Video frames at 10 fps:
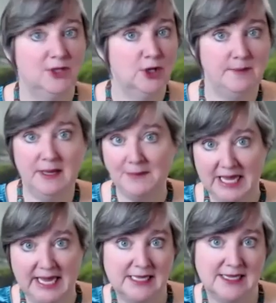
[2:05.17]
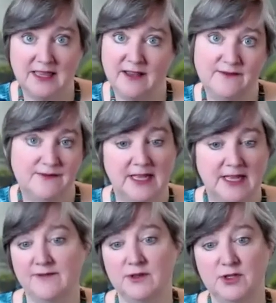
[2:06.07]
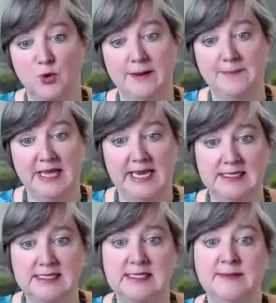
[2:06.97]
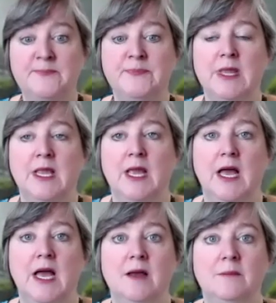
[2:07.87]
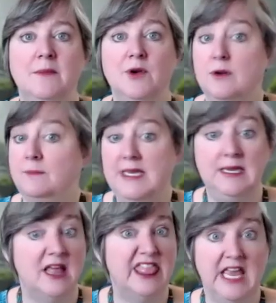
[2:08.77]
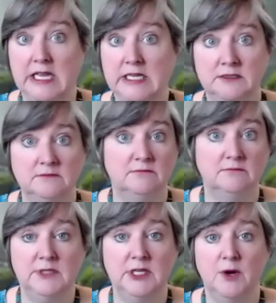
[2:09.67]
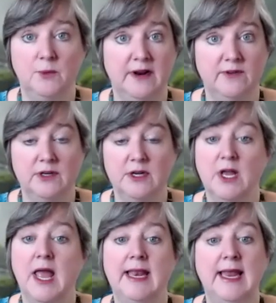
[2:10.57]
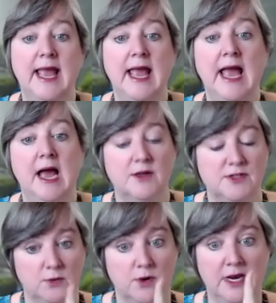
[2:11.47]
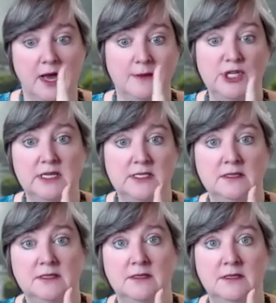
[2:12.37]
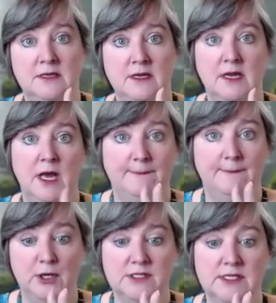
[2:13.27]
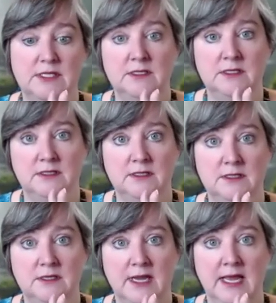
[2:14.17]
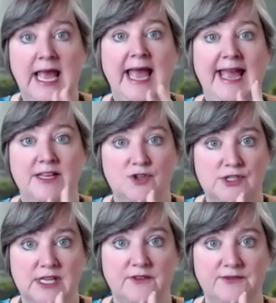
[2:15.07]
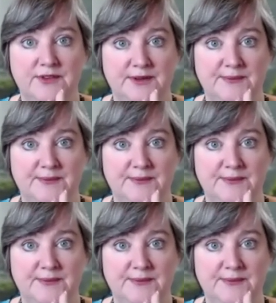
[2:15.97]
Could be a plant. I love I love adoring plants. Um, could be a thing, you know, whatever. And uh, so an object, a person, and yourself.